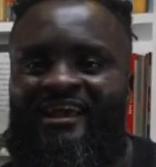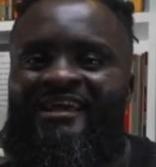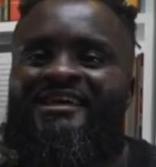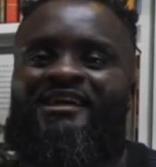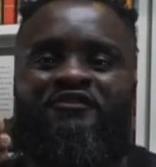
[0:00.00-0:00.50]

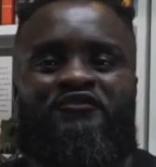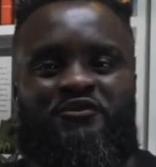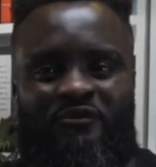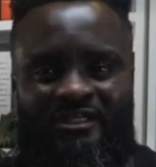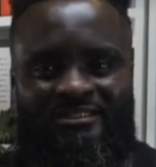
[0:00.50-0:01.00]
Here are a
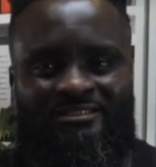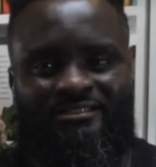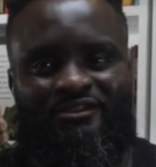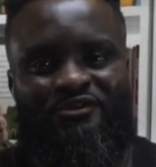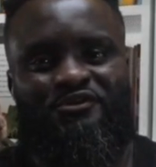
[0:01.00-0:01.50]
few
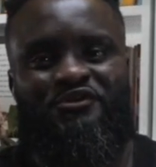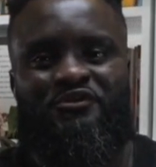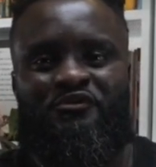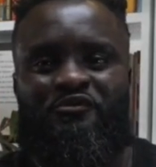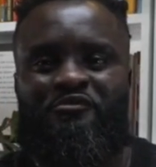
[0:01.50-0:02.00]
ways
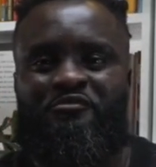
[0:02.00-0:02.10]
to